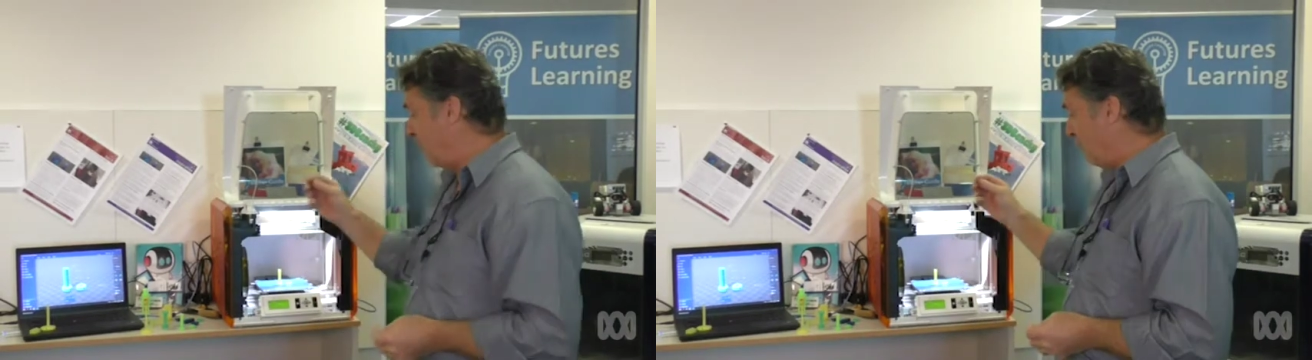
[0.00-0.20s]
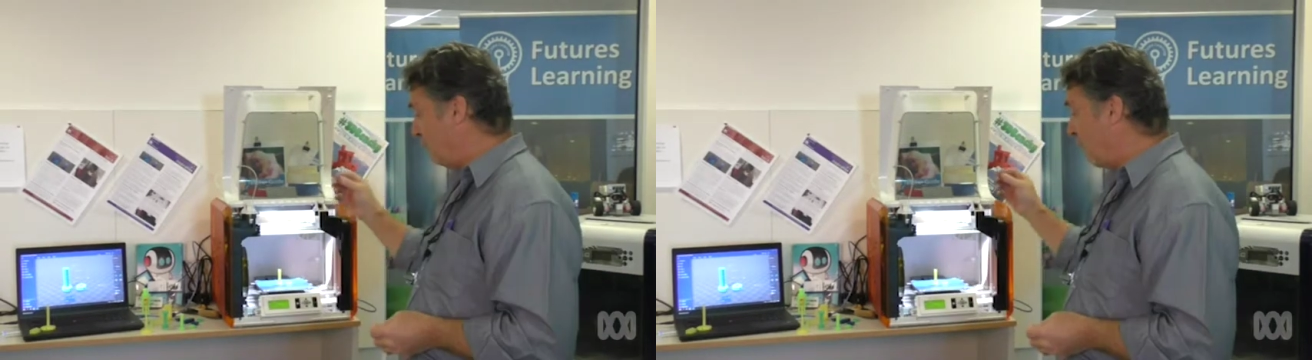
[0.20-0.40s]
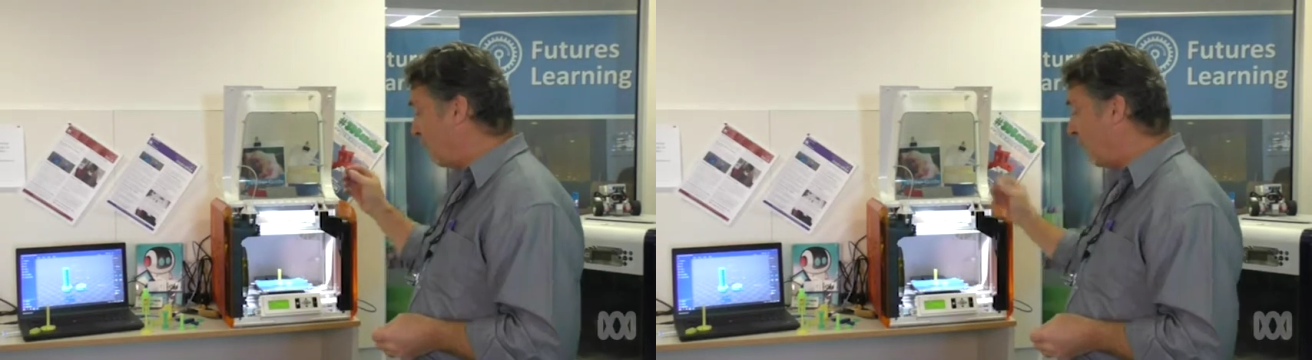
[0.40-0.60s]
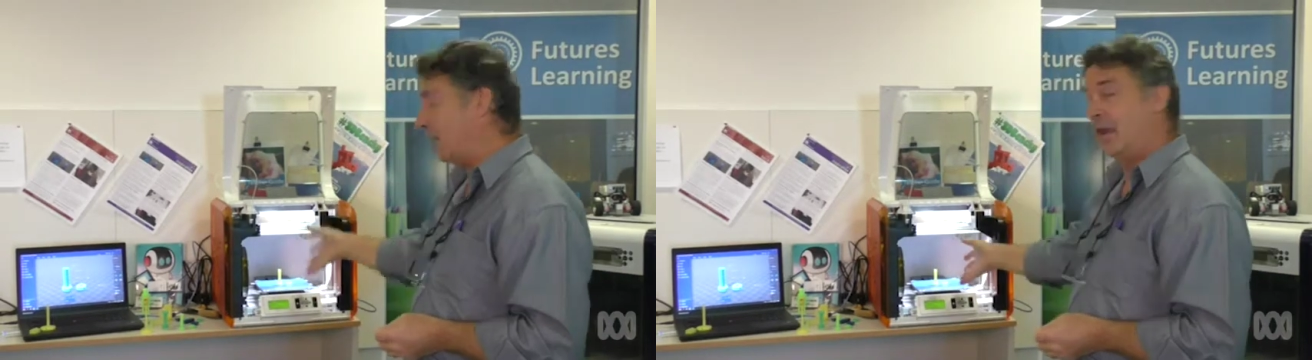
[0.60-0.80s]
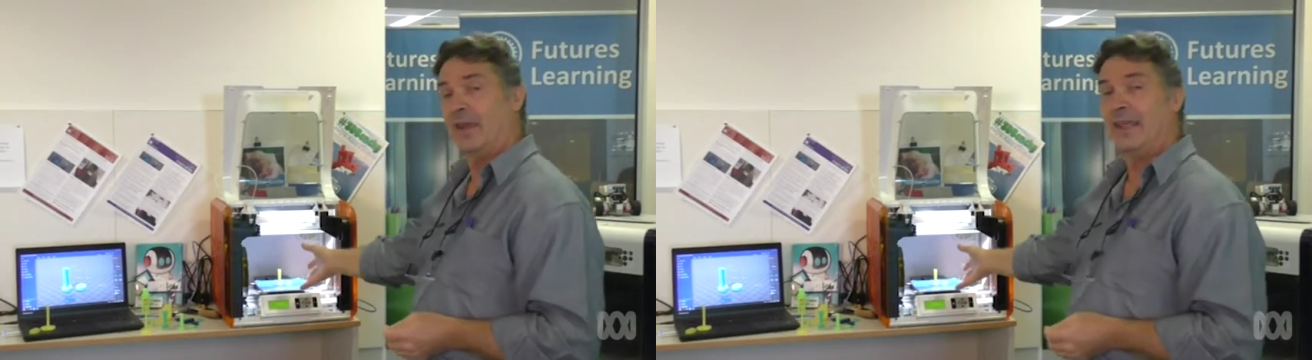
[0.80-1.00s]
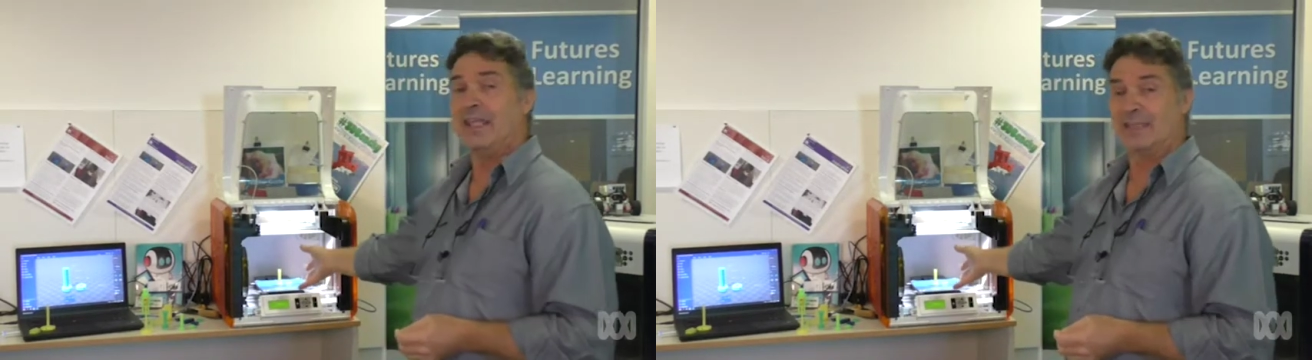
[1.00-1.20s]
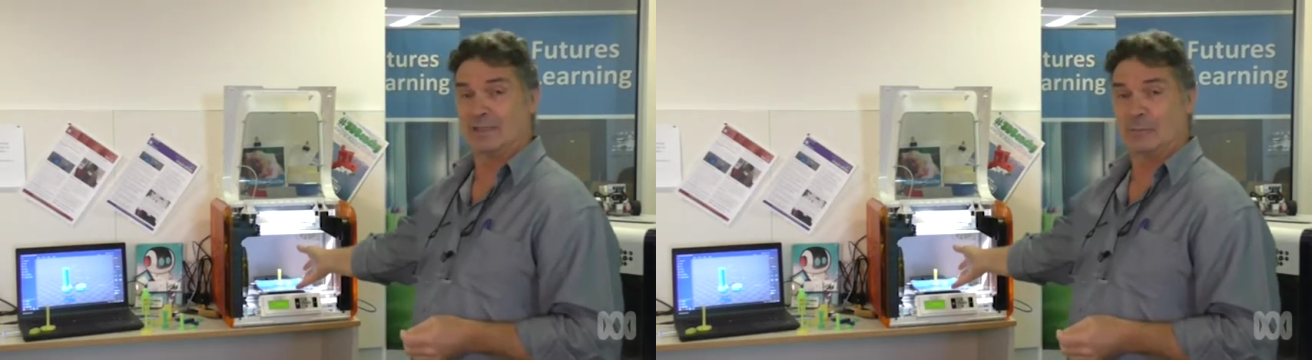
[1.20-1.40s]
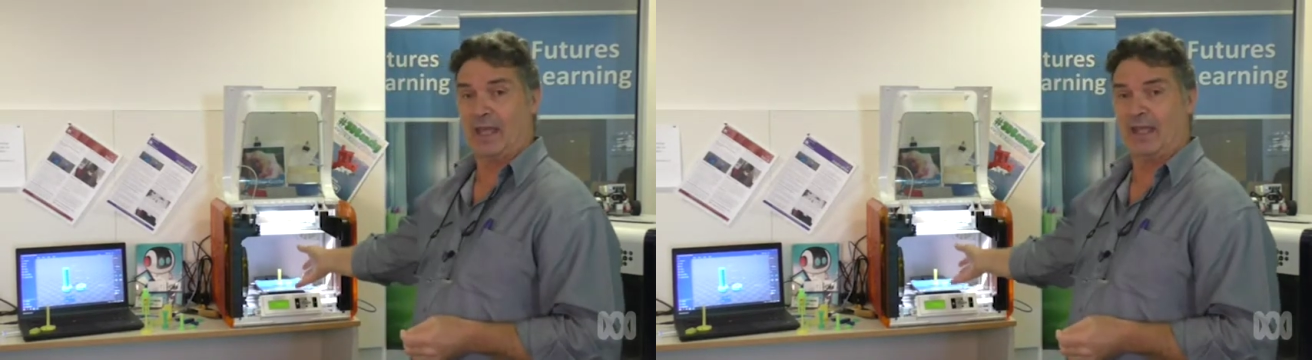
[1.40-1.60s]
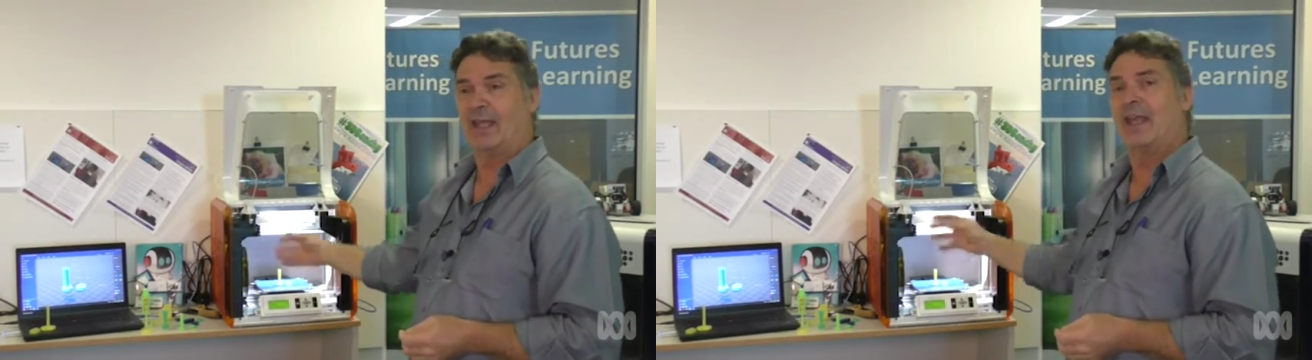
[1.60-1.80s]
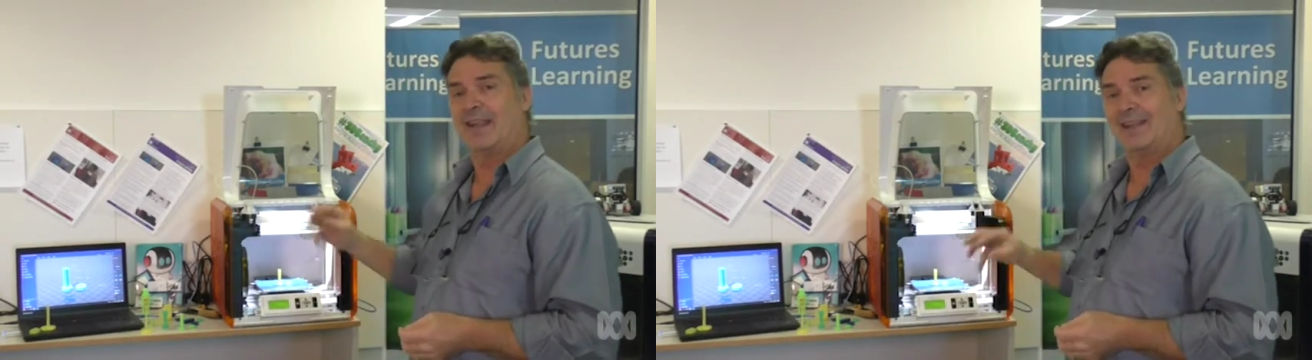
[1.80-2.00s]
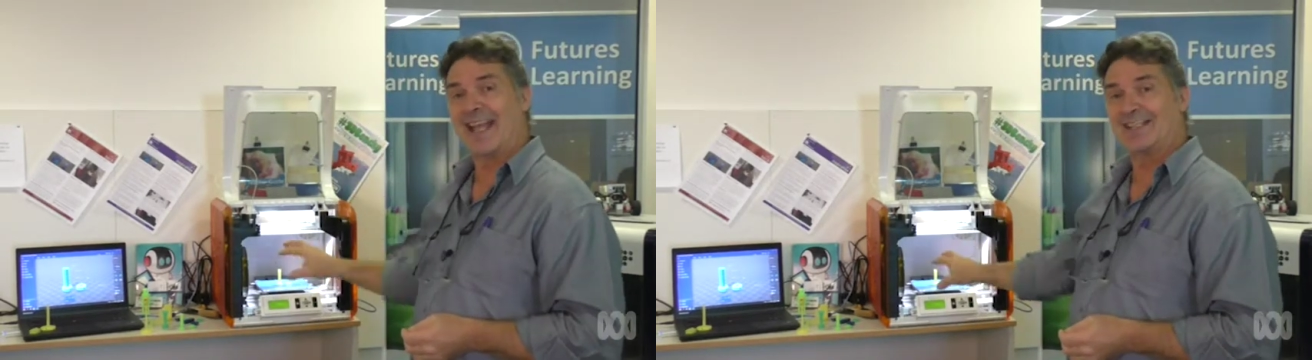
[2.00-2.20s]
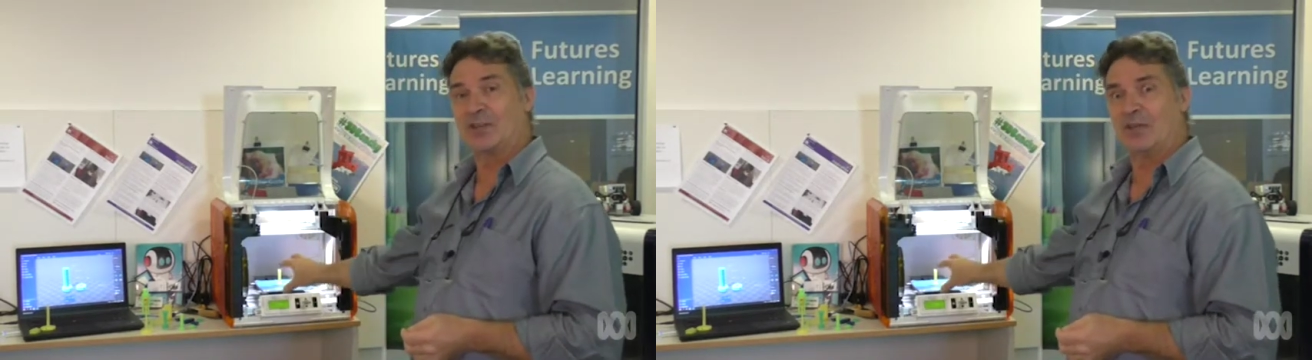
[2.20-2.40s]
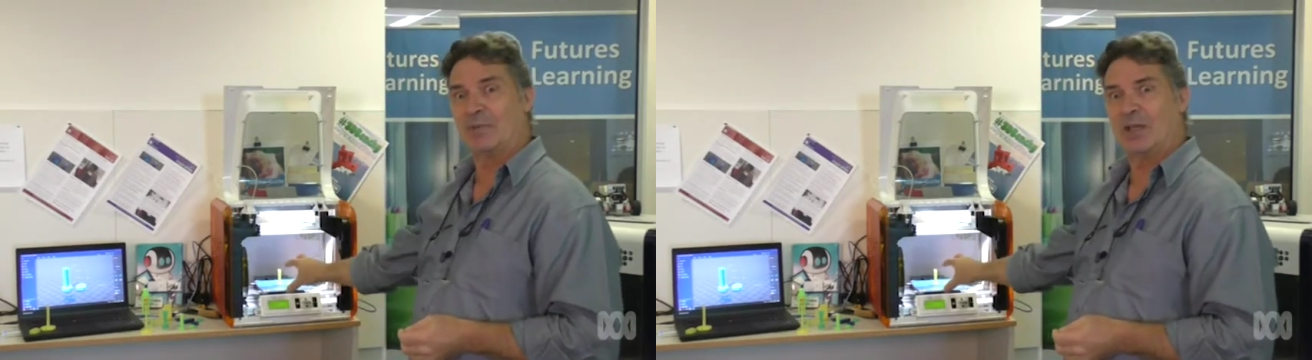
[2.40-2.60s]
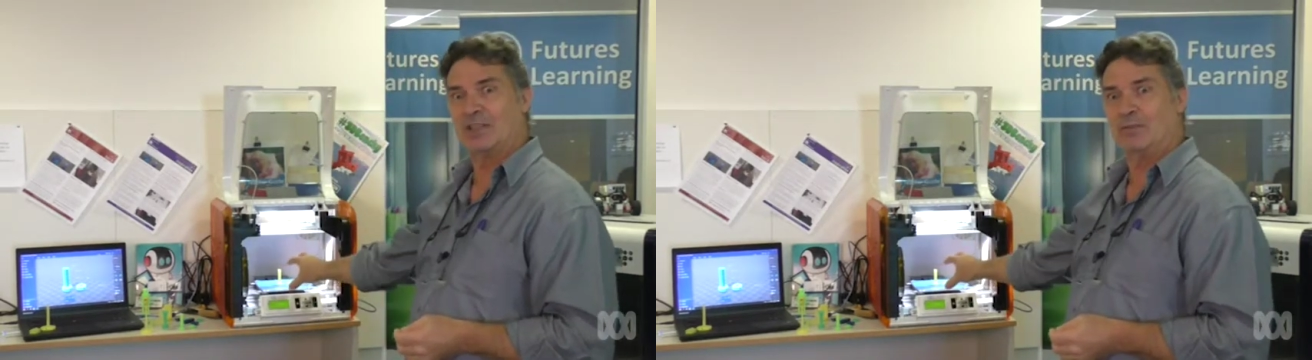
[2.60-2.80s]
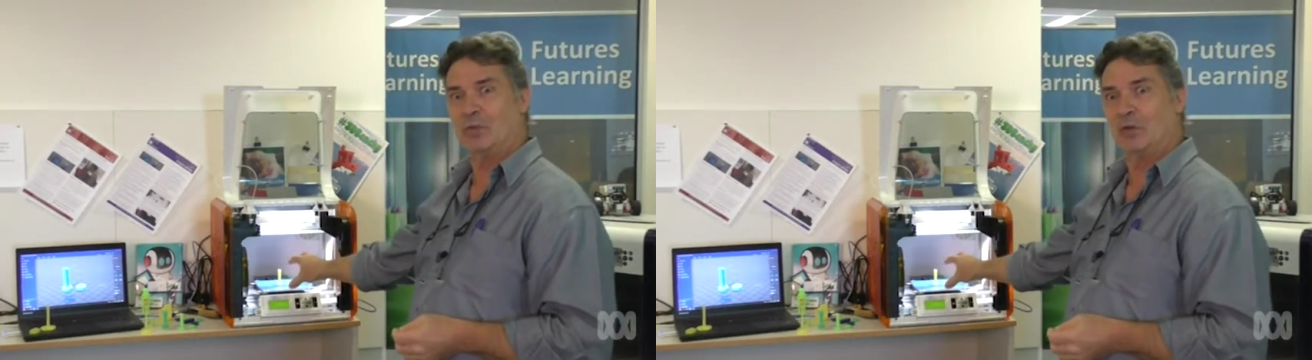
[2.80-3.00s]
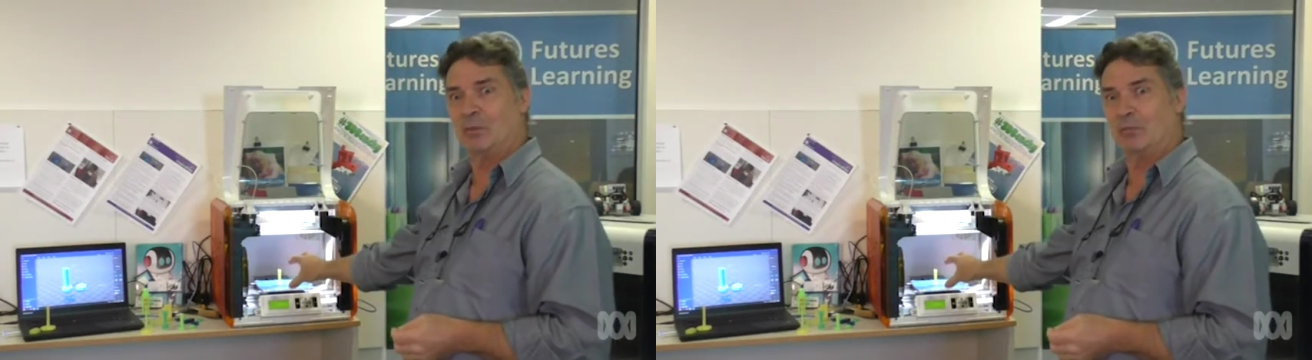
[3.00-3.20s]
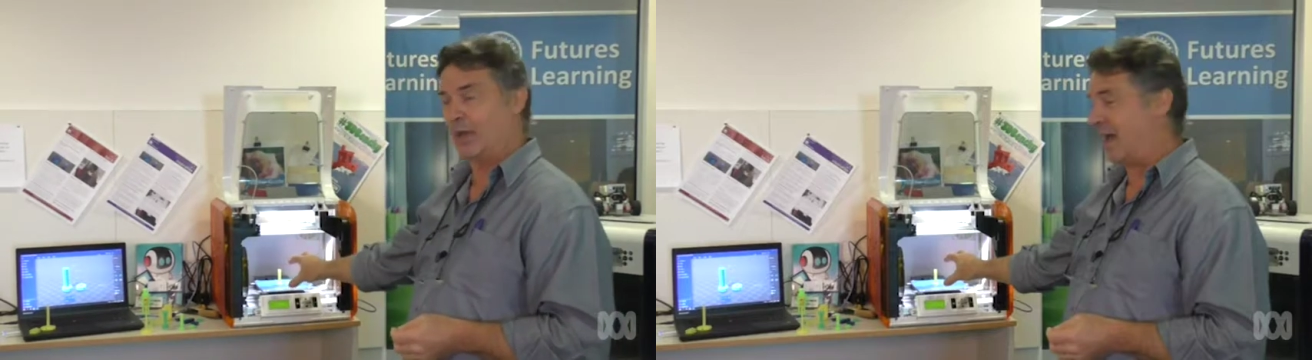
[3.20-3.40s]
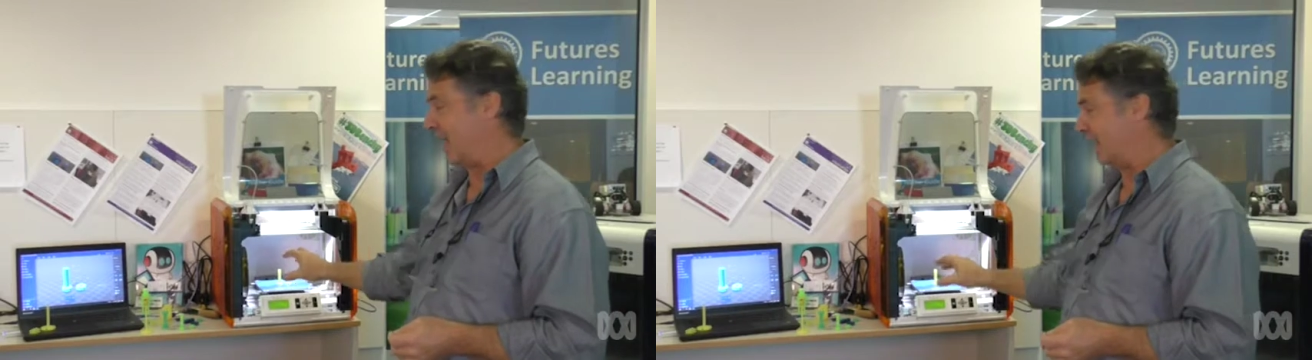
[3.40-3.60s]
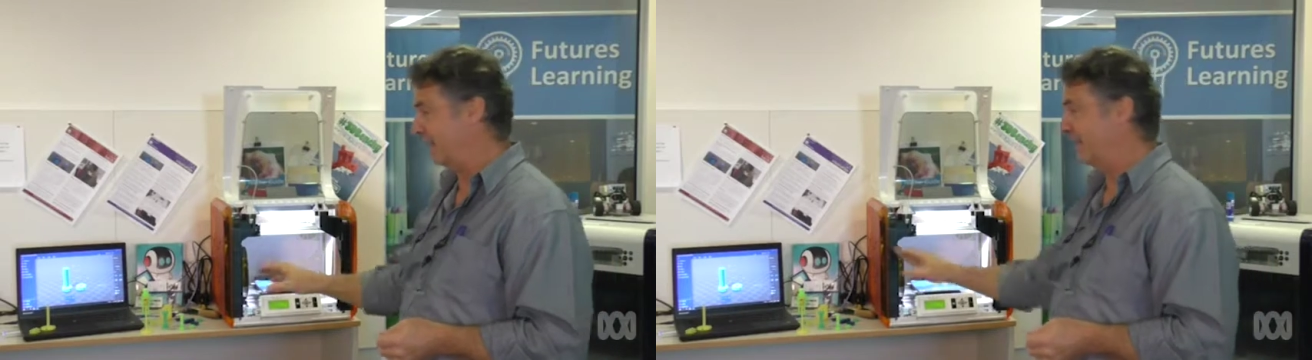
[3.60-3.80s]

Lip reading: for it to make. That's not the most important part.